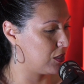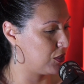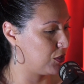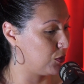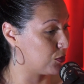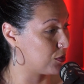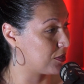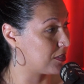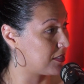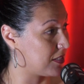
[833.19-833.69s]

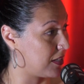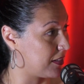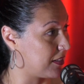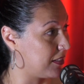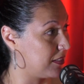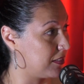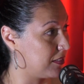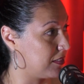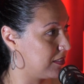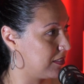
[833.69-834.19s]
You're
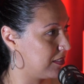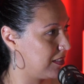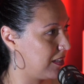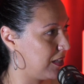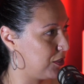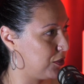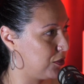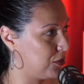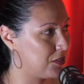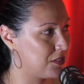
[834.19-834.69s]
studying.
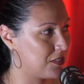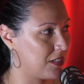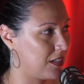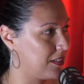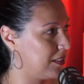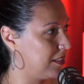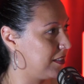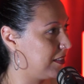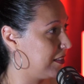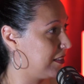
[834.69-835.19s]
Are you
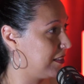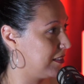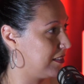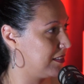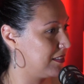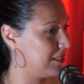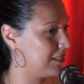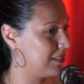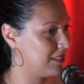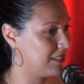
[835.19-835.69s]

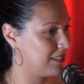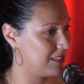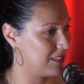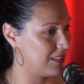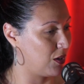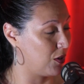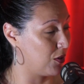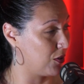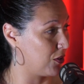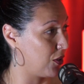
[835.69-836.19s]
studying
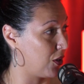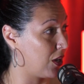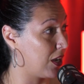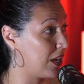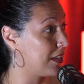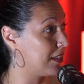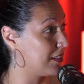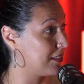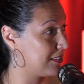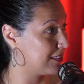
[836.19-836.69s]

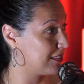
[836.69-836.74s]
online?